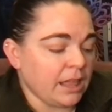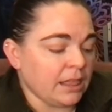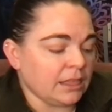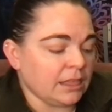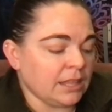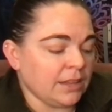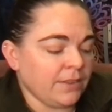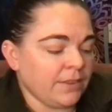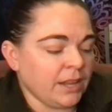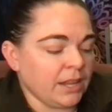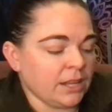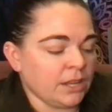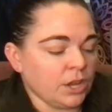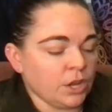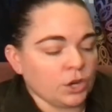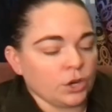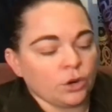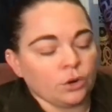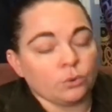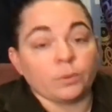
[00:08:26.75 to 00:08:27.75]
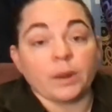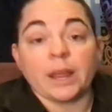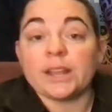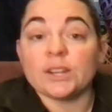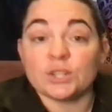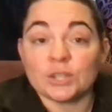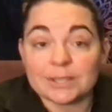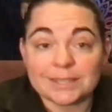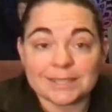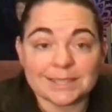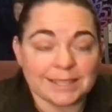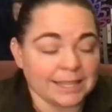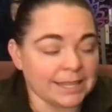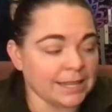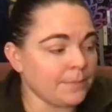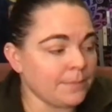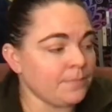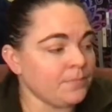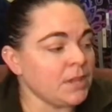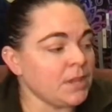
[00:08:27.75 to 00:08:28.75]
Living
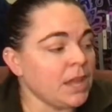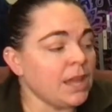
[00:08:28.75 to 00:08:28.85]
Courageously.